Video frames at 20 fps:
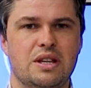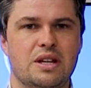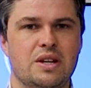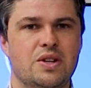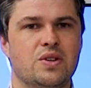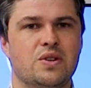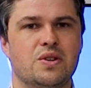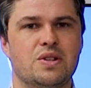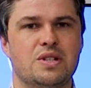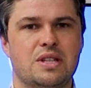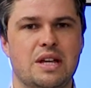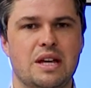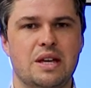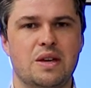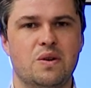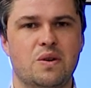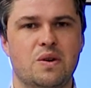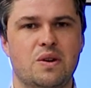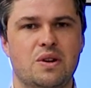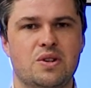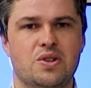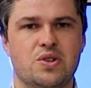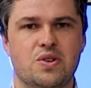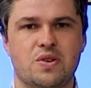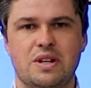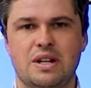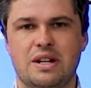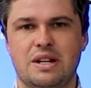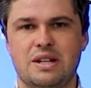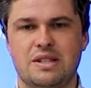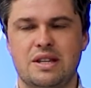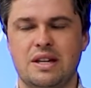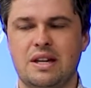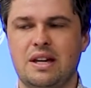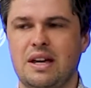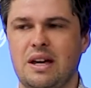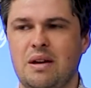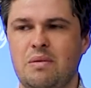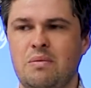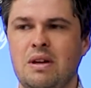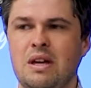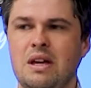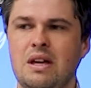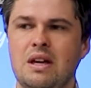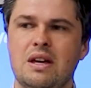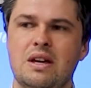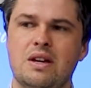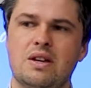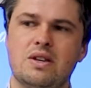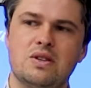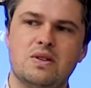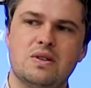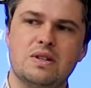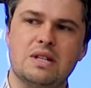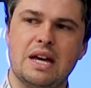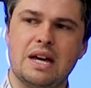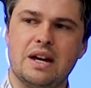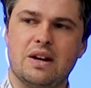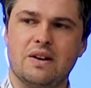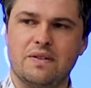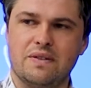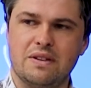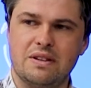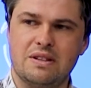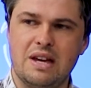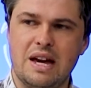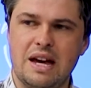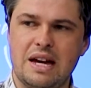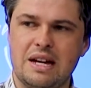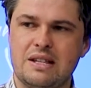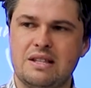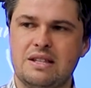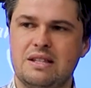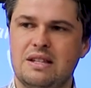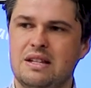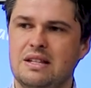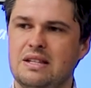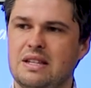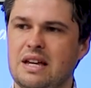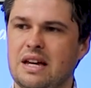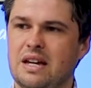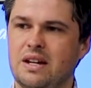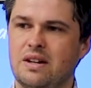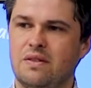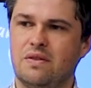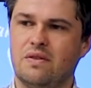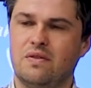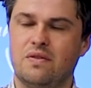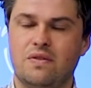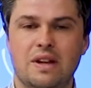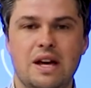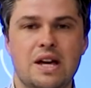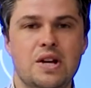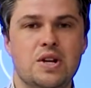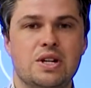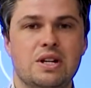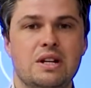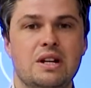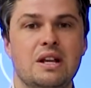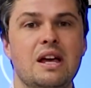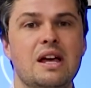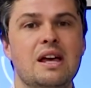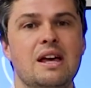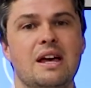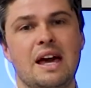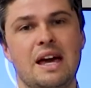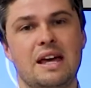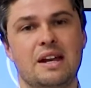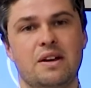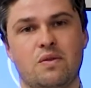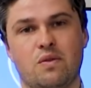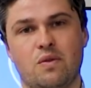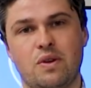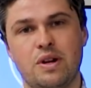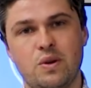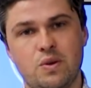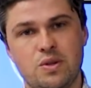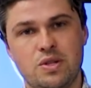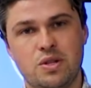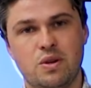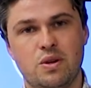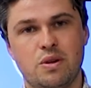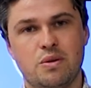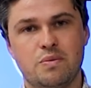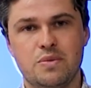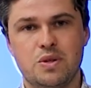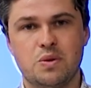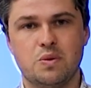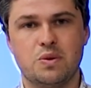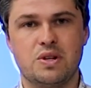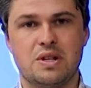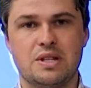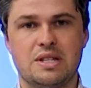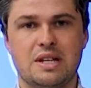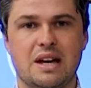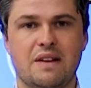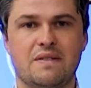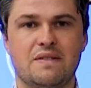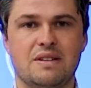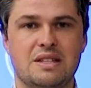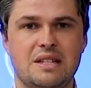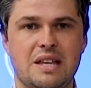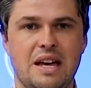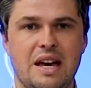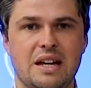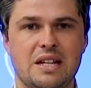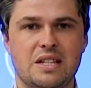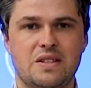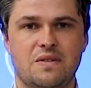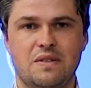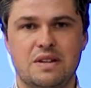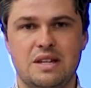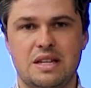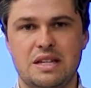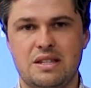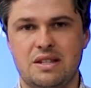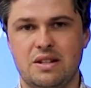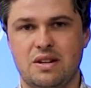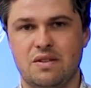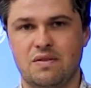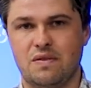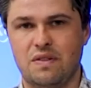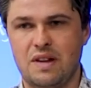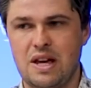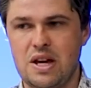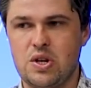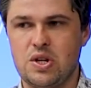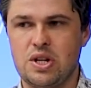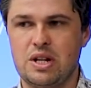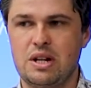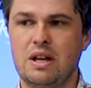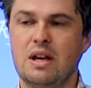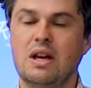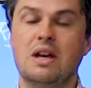the interest that you earn is treated as income. So you take off the tax, then you take off inflation, and in real terms, which is after tax, fees, and inflation,